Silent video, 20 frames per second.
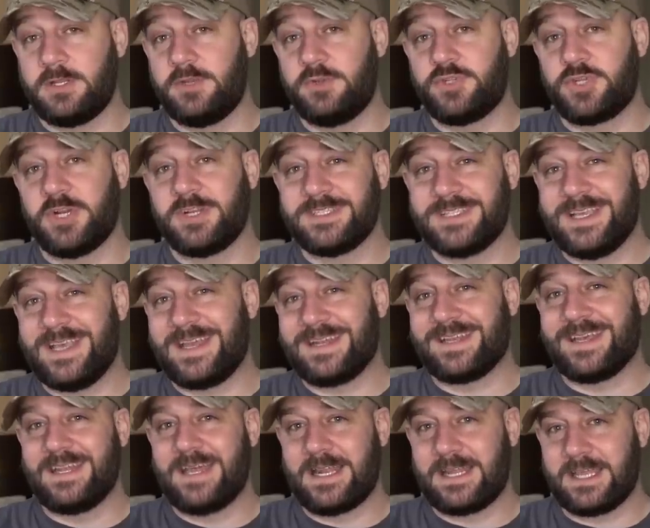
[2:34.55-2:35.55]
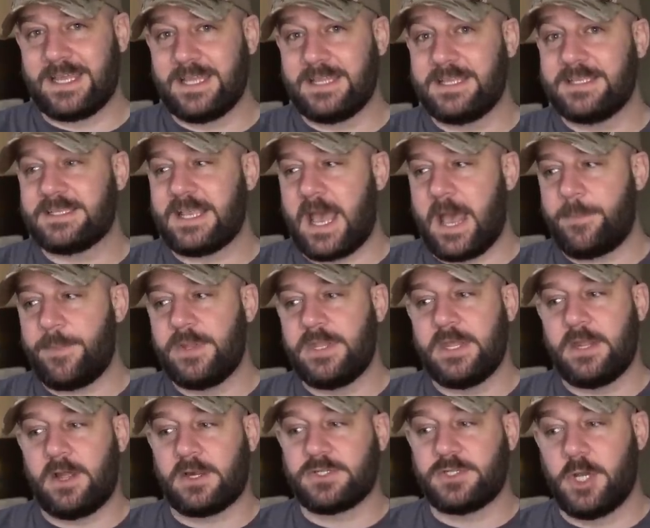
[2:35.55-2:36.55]
New Jersey, and Connecticut. This happened
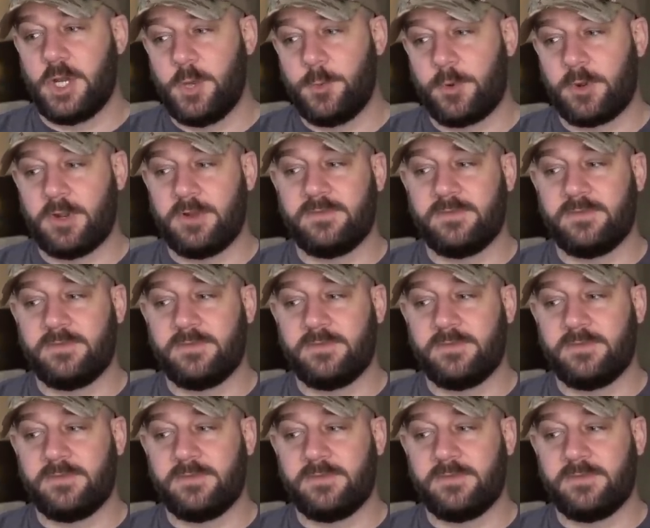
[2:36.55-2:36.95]
in October